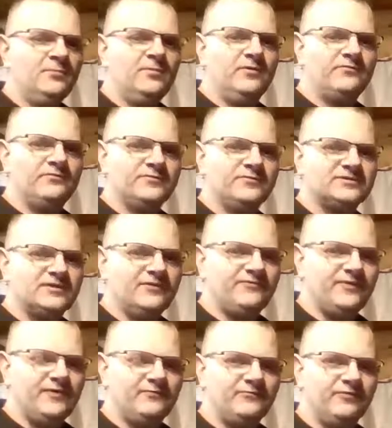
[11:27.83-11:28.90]
But from the
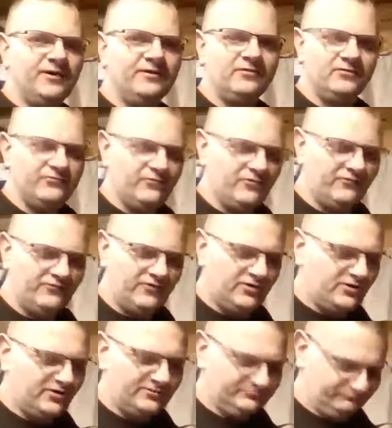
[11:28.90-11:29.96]
stuff I've ridden so
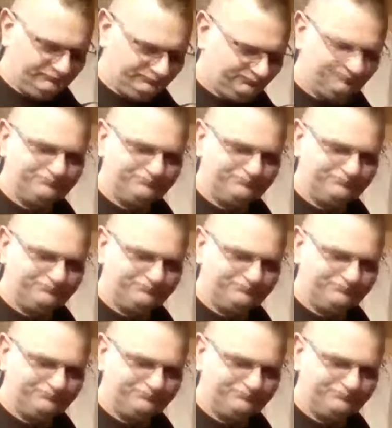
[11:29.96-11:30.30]
far,